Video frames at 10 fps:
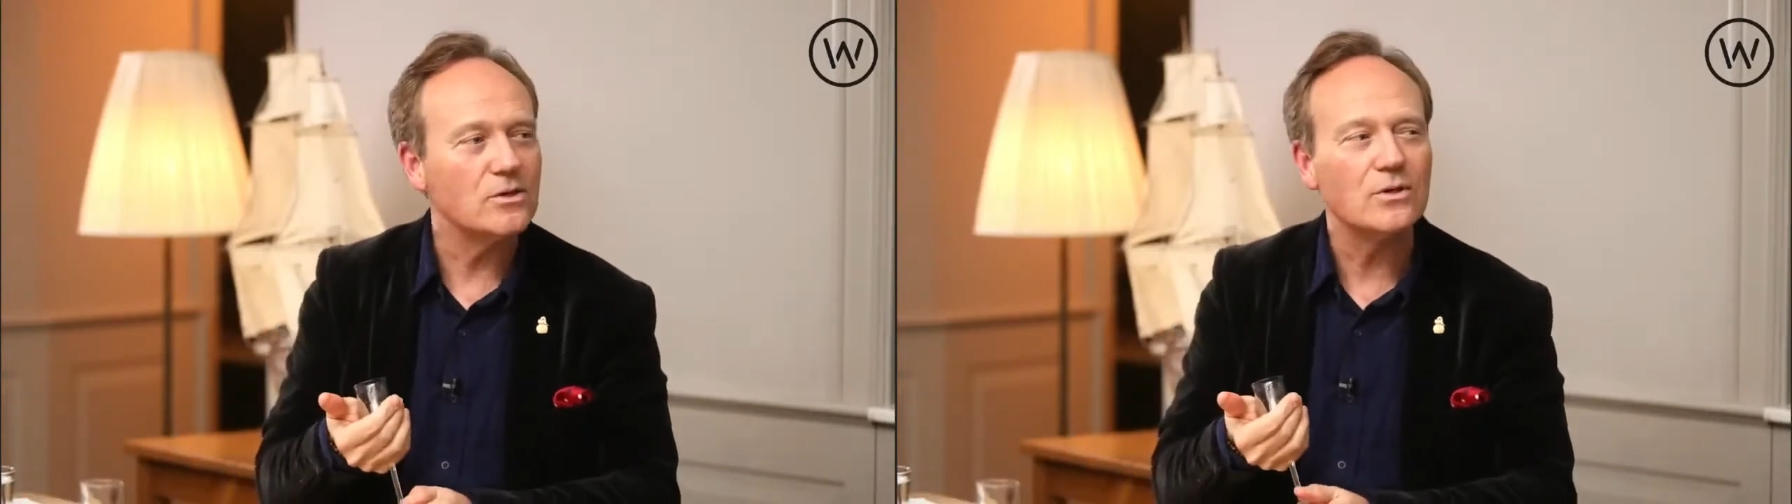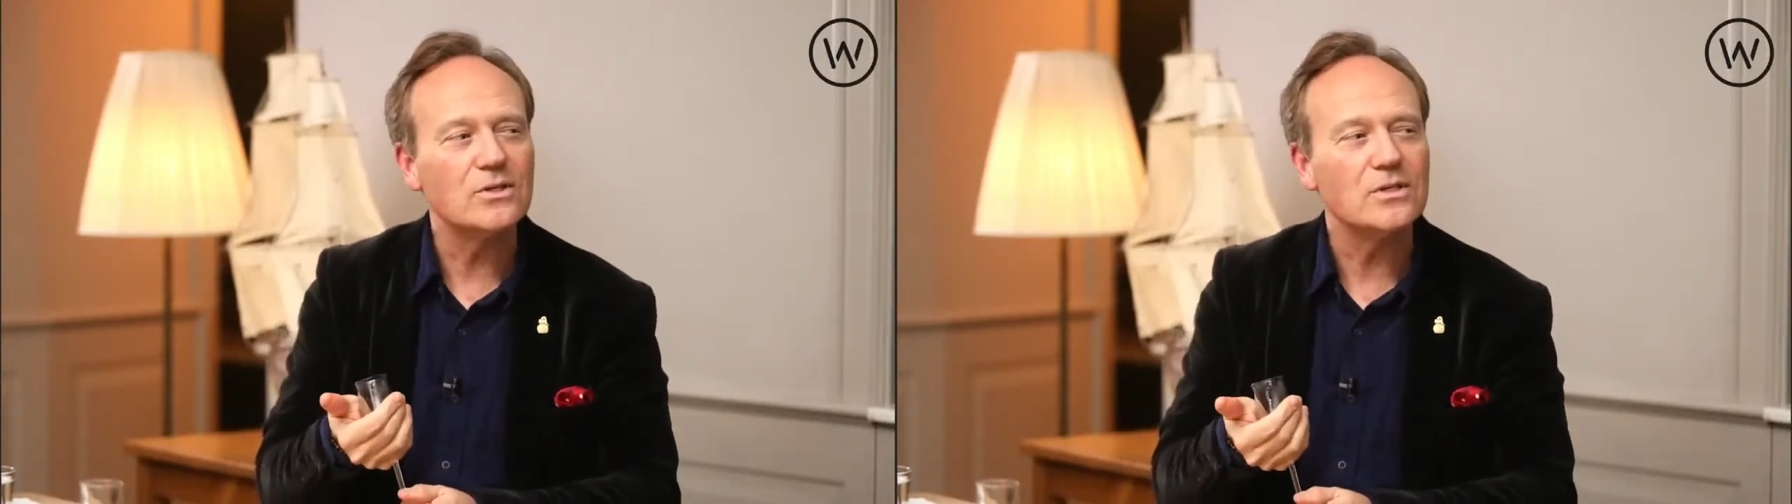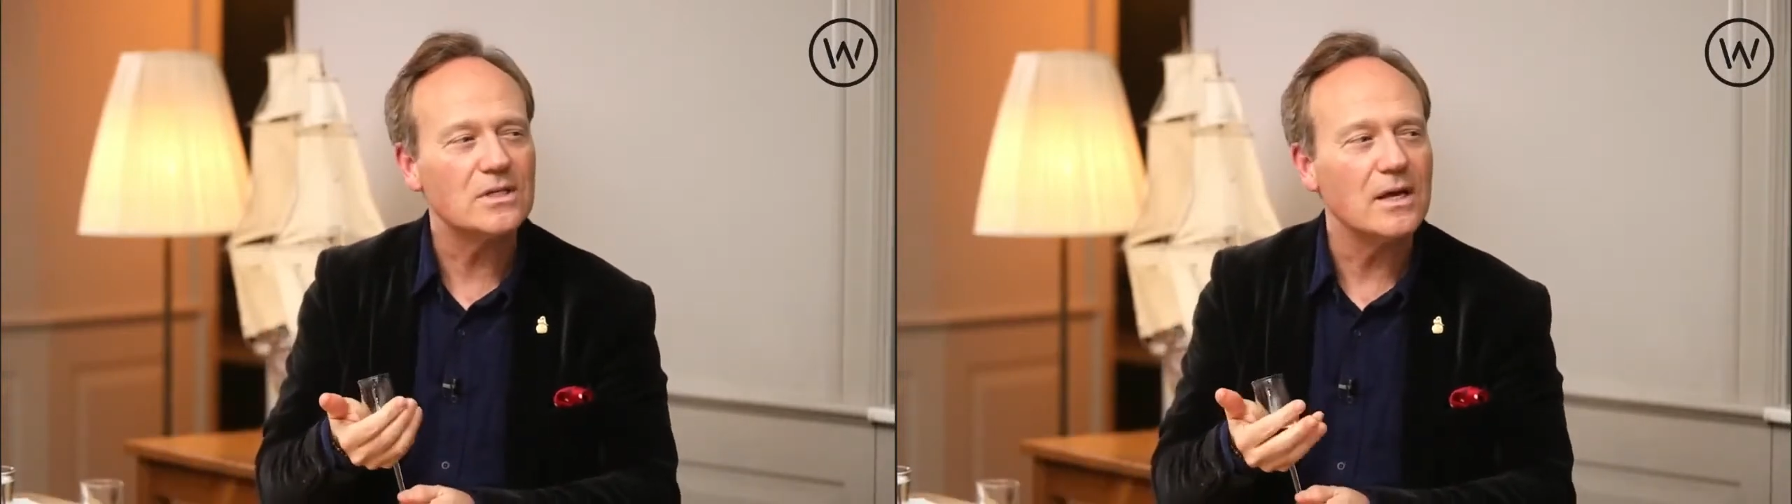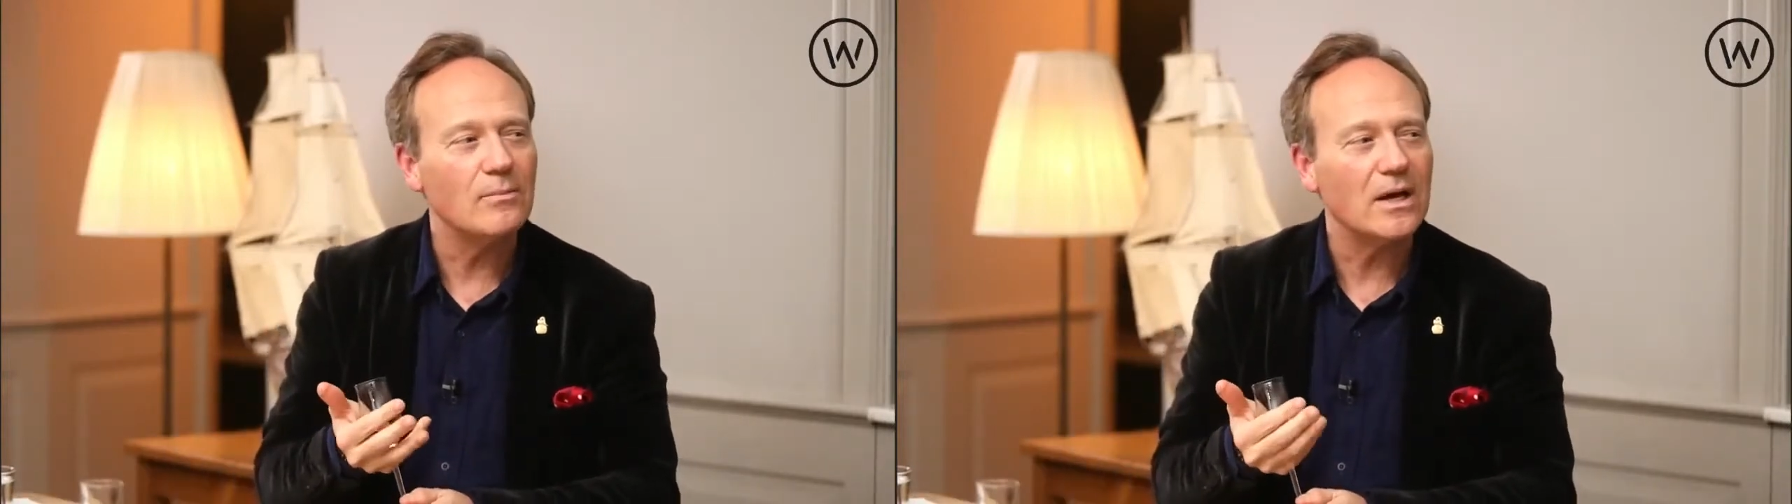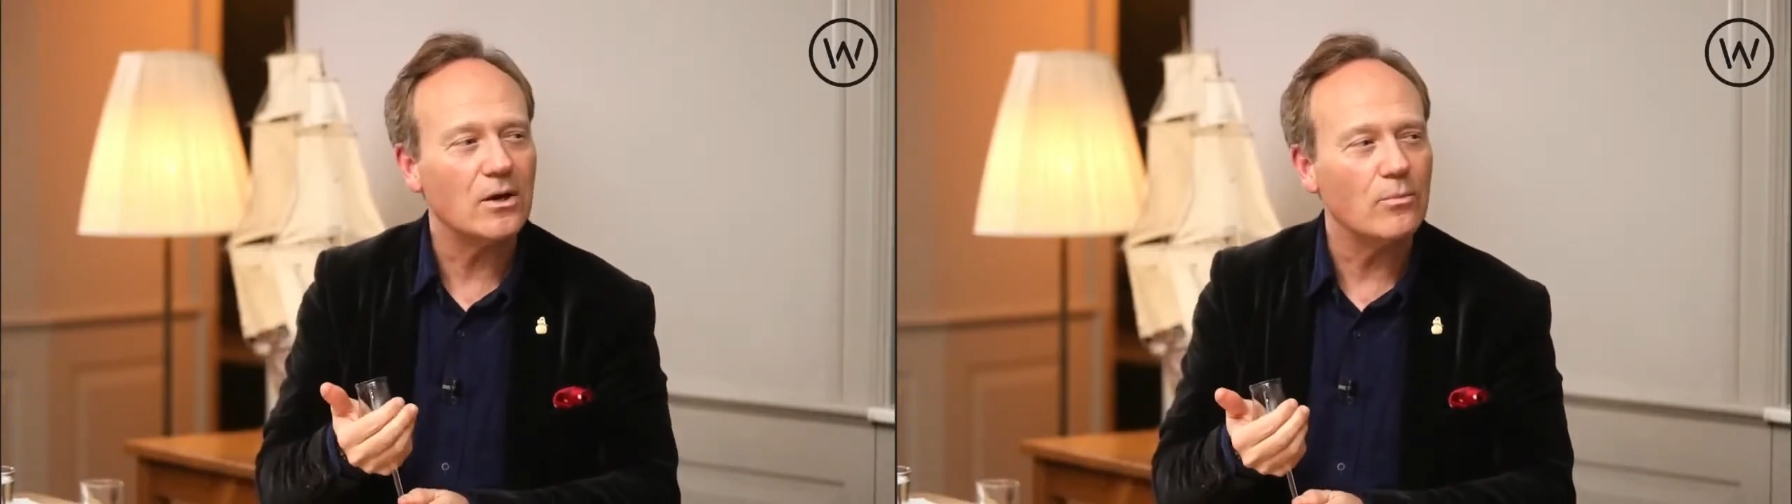You know, it's the
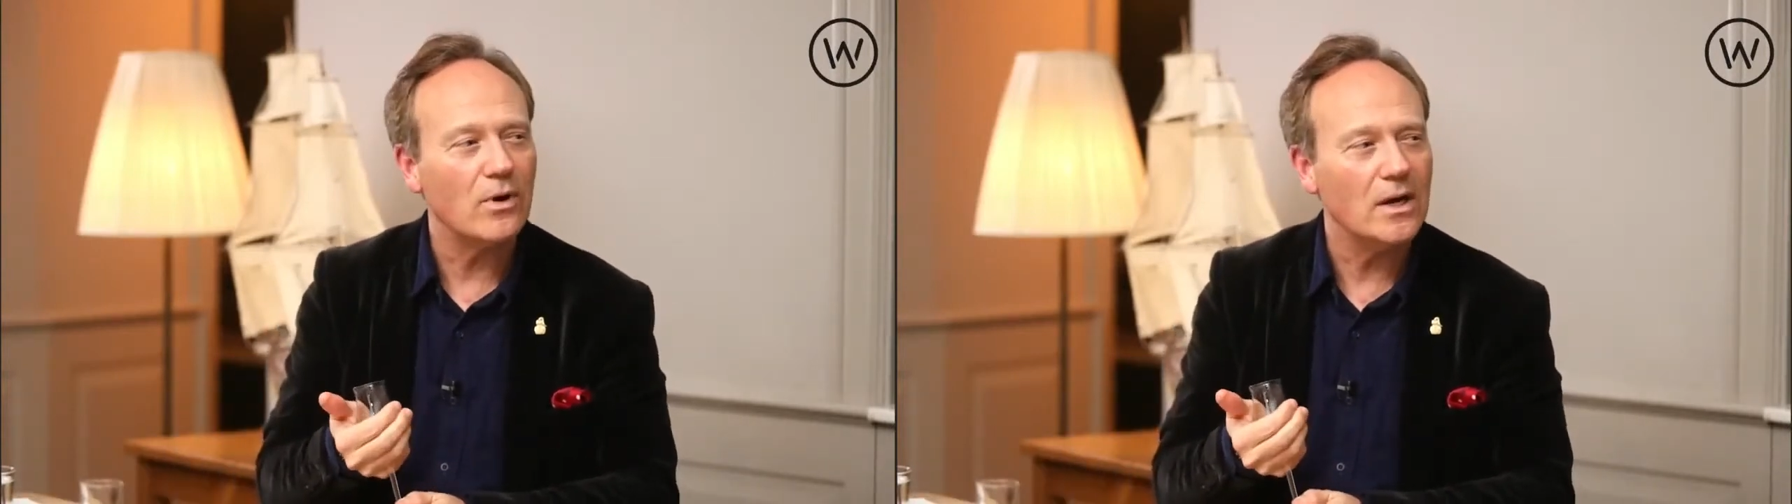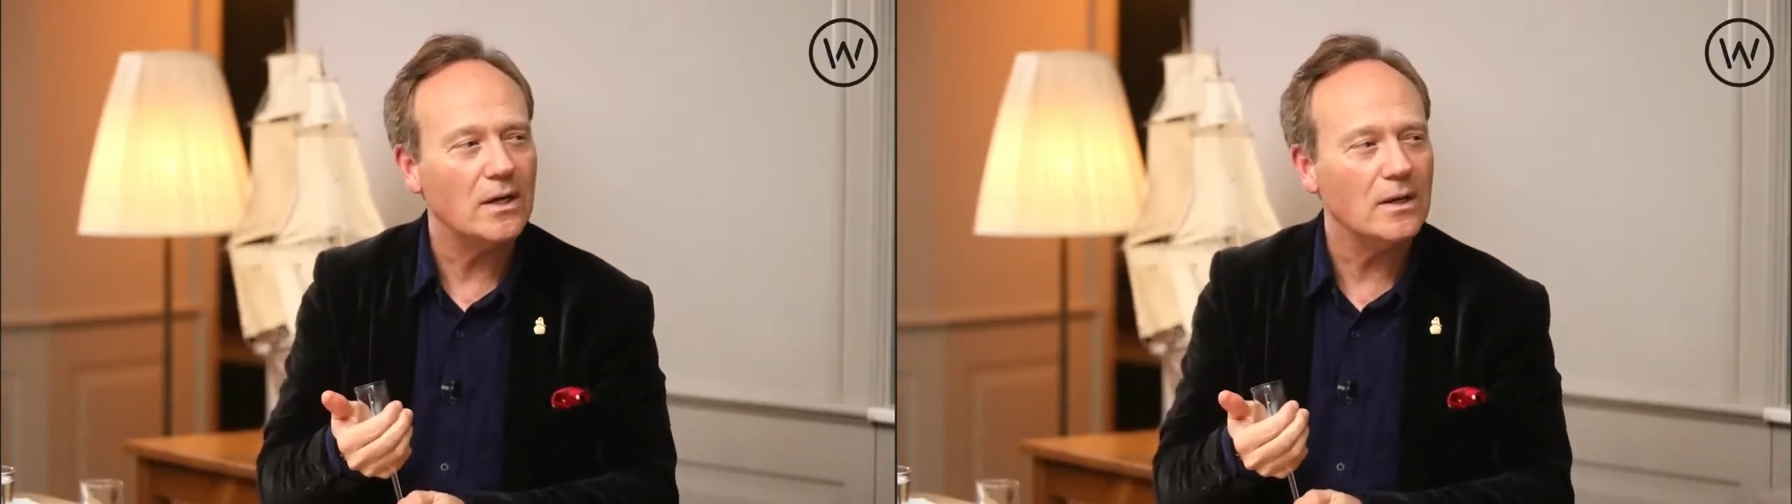same like a brandy.